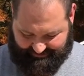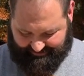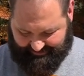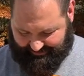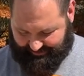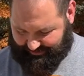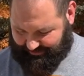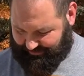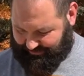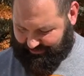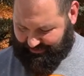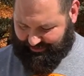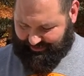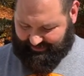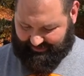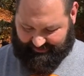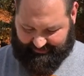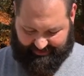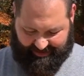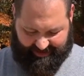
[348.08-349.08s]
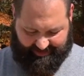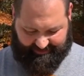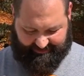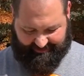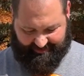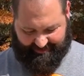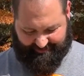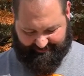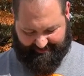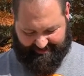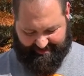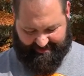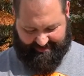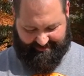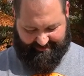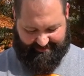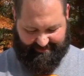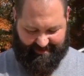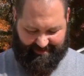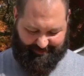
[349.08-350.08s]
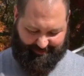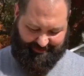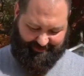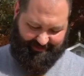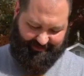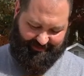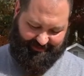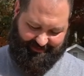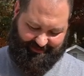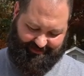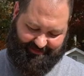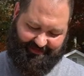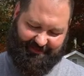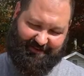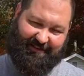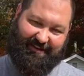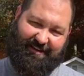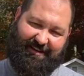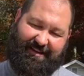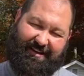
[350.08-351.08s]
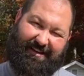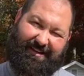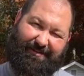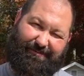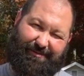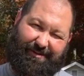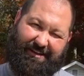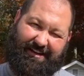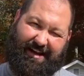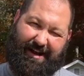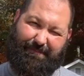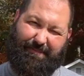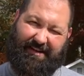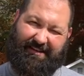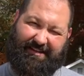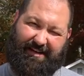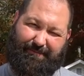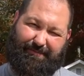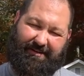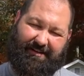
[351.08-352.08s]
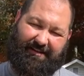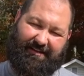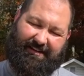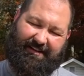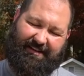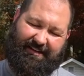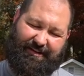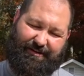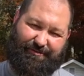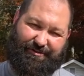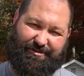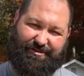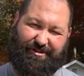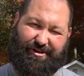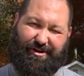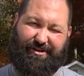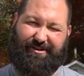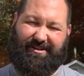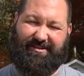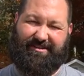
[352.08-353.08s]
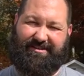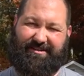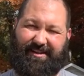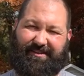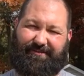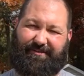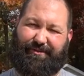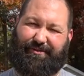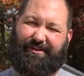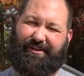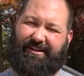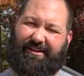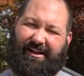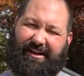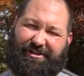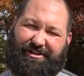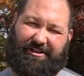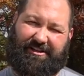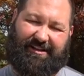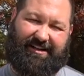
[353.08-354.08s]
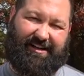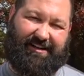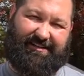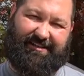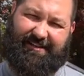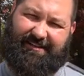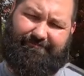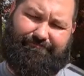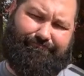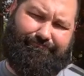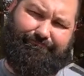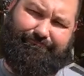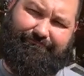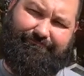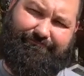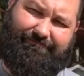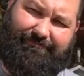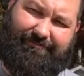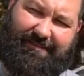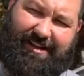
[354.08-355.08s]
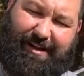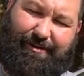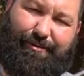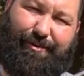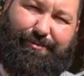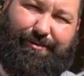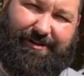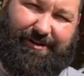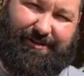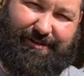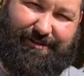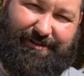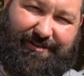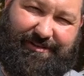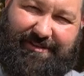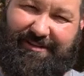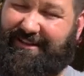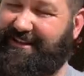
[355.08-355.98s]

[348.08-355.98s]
Let's show you the last snake we got. The last one is one that I picked up. He was showing us stuff through the collection and I said, I want one of those,